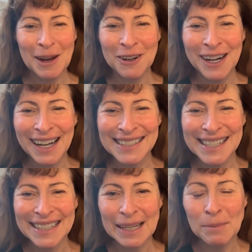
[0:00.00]
redox
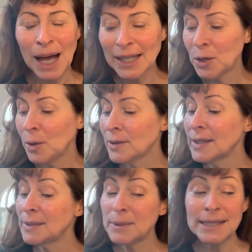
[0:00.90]
signaling molecules, and
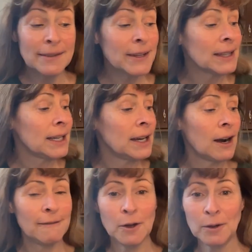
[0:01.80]
specifically
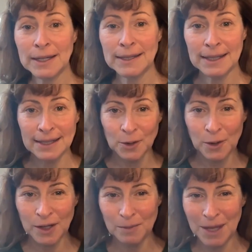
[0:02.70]
our focus is
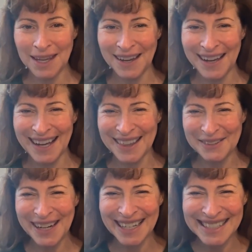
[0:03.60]
going to be on the
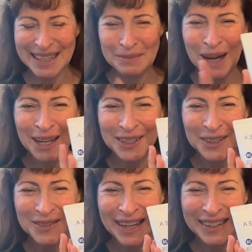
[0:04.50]
redox signaling
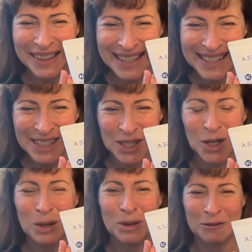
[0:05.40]
molecules found in this
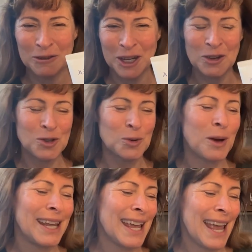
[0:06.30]
tube of RENU
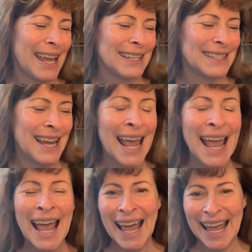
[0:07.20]
28.
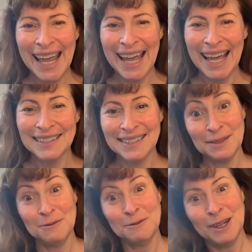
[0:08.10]
And
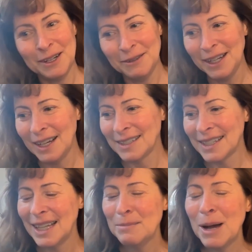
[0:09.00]
what are redox
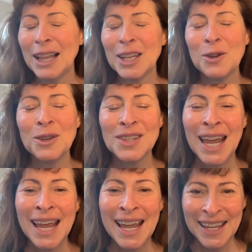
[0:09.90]
signaling molecules?
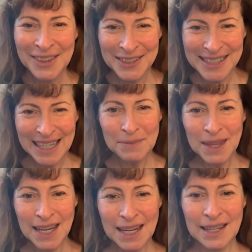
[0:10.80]
There's
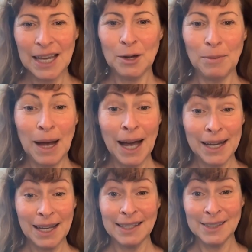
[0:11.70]
something that your
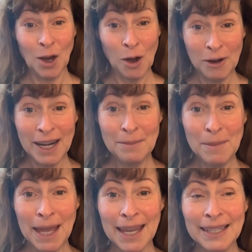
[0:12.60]
body is already
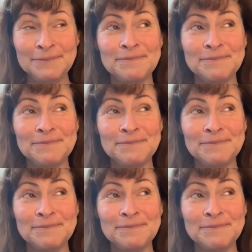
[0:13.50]
making.